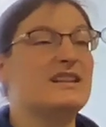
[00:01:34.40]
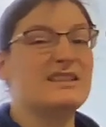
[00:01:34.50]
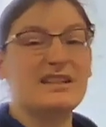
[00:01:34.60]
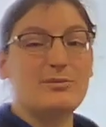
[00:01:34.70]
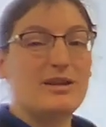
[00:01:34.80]
that
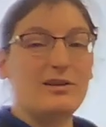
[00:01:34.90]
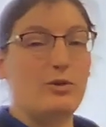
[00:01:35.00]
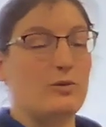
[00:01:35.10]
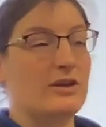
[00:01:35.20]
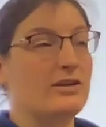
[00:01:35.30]
it's going to be a
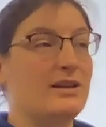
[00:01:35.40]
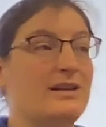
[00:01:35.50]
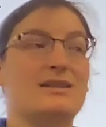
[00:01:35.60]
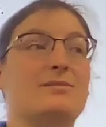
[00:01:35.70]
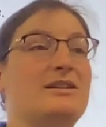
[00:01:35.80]
little weird
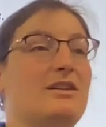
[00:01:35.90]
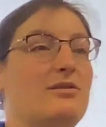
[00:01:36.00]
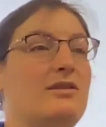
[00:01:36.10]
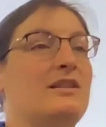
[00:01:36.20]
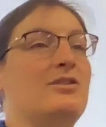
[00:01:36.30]
and it's going to be
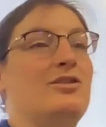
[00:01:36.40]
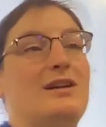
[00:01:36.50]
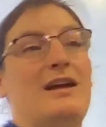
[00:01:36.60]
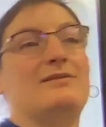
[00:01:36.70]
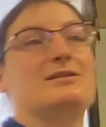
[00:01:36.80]
another thing that you're
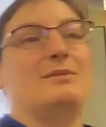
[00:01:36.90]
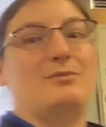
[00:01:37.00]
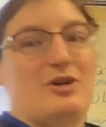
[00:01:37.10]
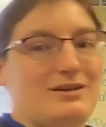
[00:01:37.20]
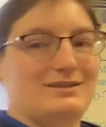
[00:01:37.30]
going to have to
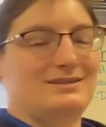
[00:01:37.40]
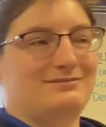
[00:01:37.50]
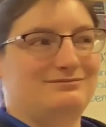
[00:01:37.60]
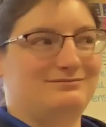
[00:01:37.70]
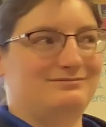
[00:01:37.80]
memorize.
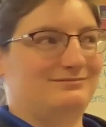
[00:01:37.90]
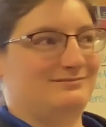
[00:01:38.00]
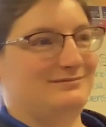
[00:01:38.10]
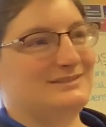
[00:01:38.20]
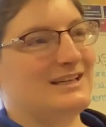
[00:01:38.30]

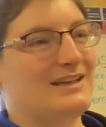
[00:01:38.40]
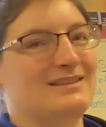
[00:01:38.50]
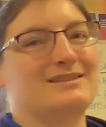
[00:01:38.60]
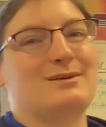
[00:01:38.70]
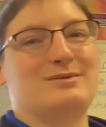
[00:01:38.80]
Okay,
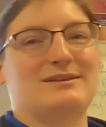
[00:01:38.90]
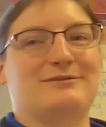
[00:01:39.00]
the sum and